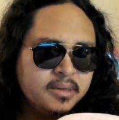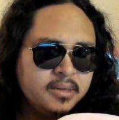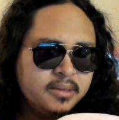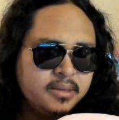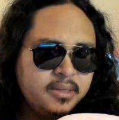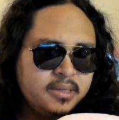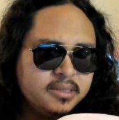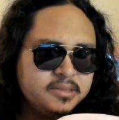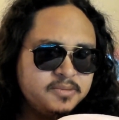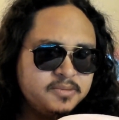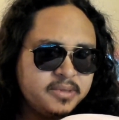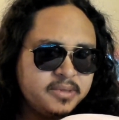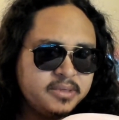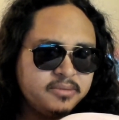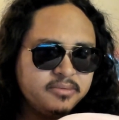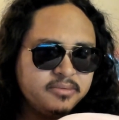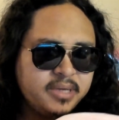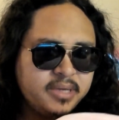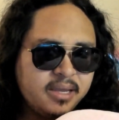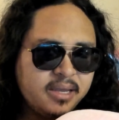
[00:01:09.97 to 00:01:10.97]
Here's what
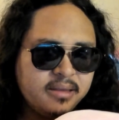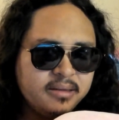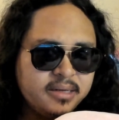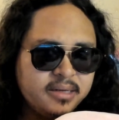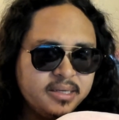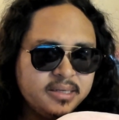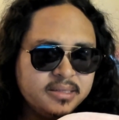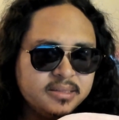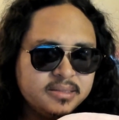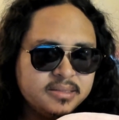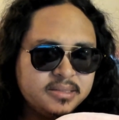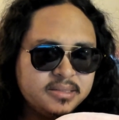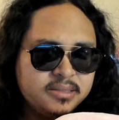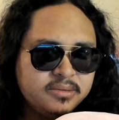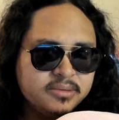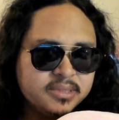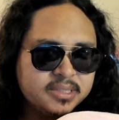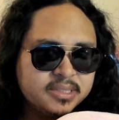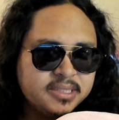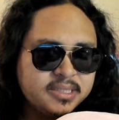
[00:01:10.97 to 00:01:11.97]
reality is
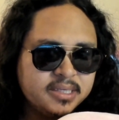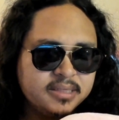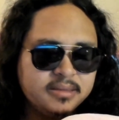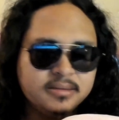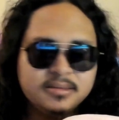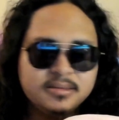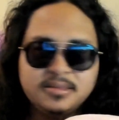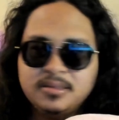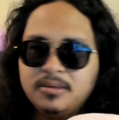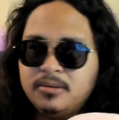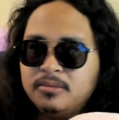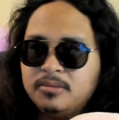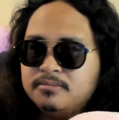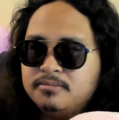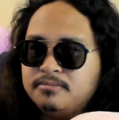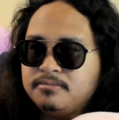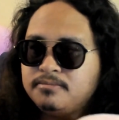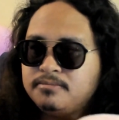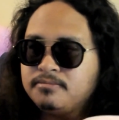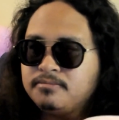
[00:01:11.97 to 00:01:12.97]
to an extent here. So
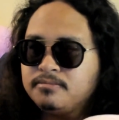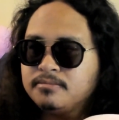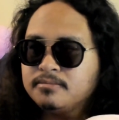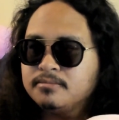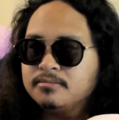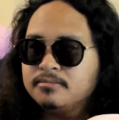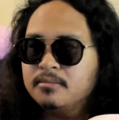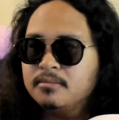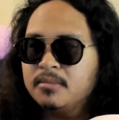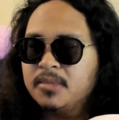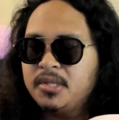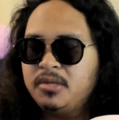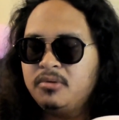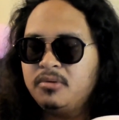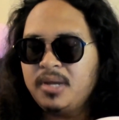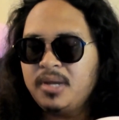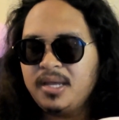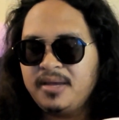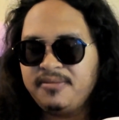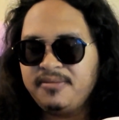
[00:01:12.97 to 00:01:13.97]

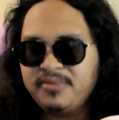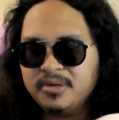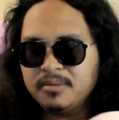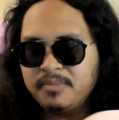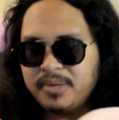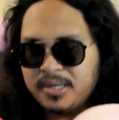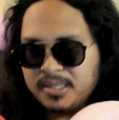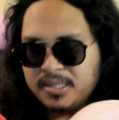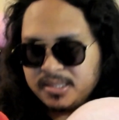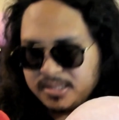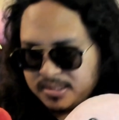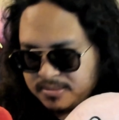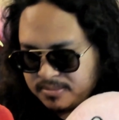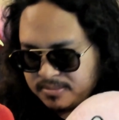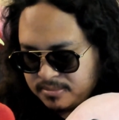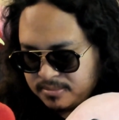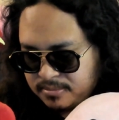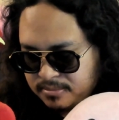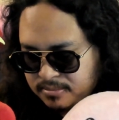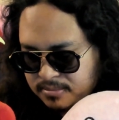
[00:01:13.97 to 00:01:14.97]
you have your body.
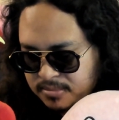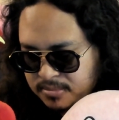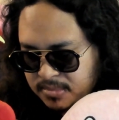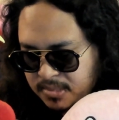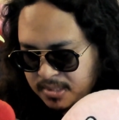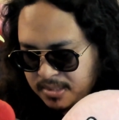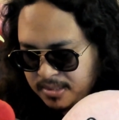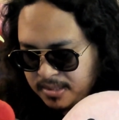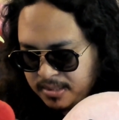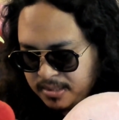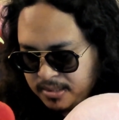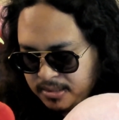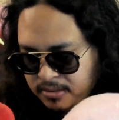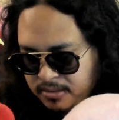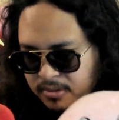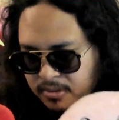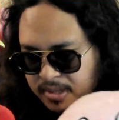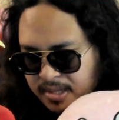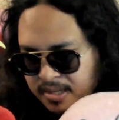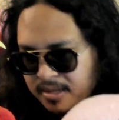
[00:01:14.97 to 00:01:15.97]

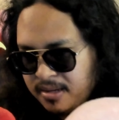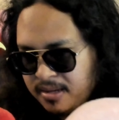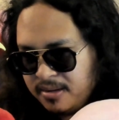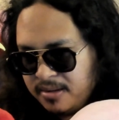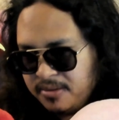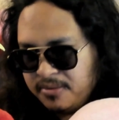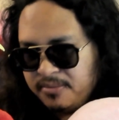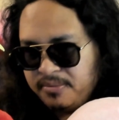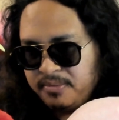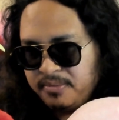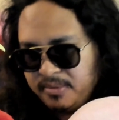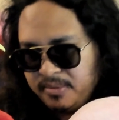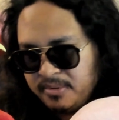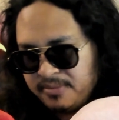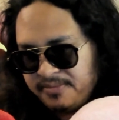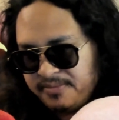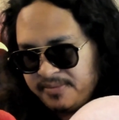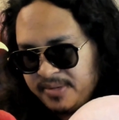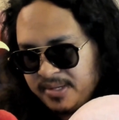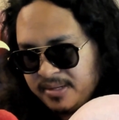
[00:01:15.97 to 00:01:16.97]
You have your
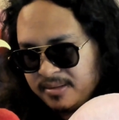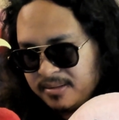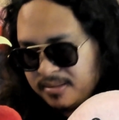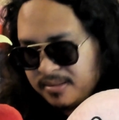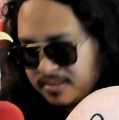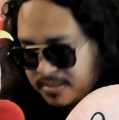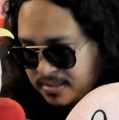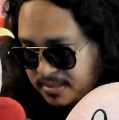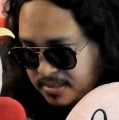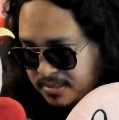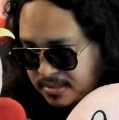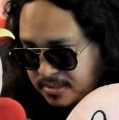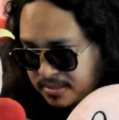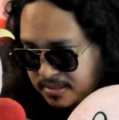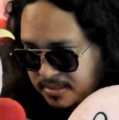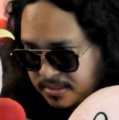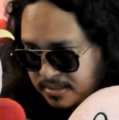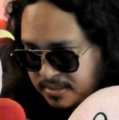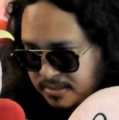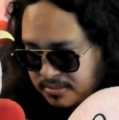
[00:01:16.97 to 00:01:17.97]

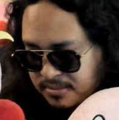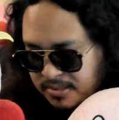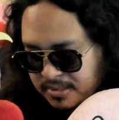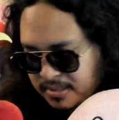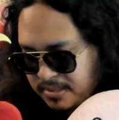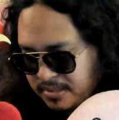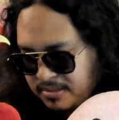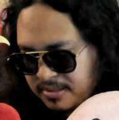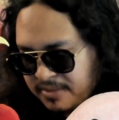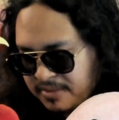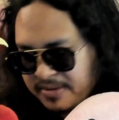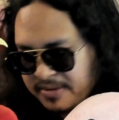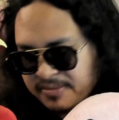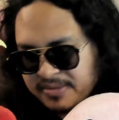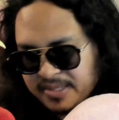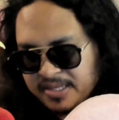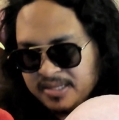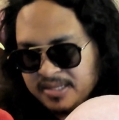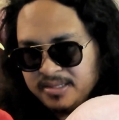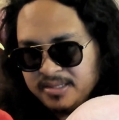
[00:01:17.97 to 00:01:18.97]
fingers. You have
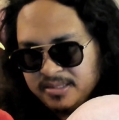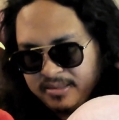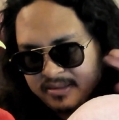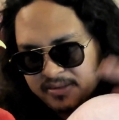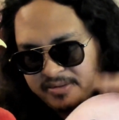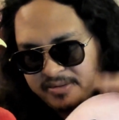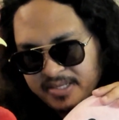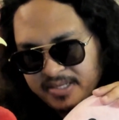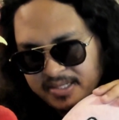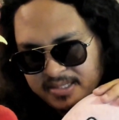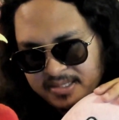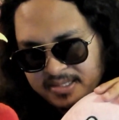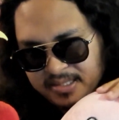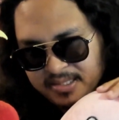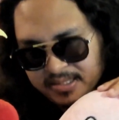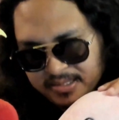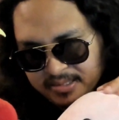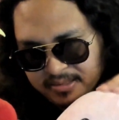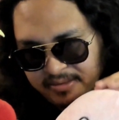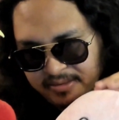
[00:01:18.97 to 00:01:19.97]
everything. You can touch
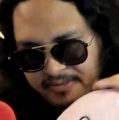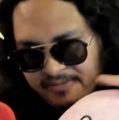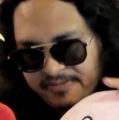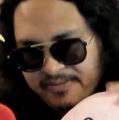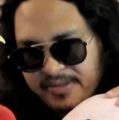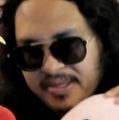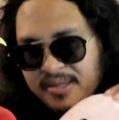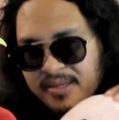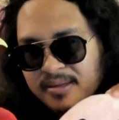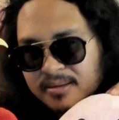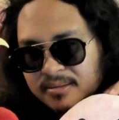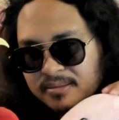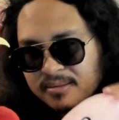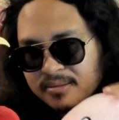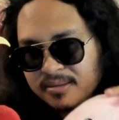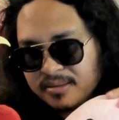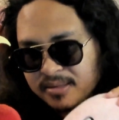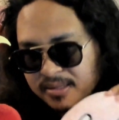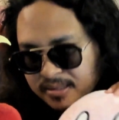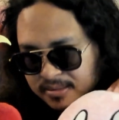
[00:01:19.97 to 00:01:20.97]
things. You can feel
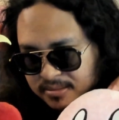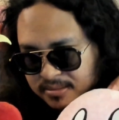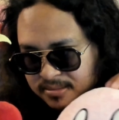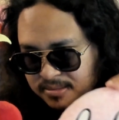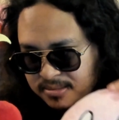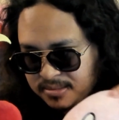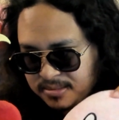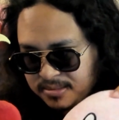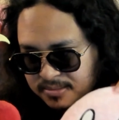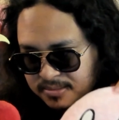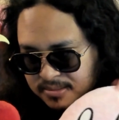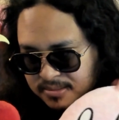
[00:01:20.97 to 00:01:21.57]
things.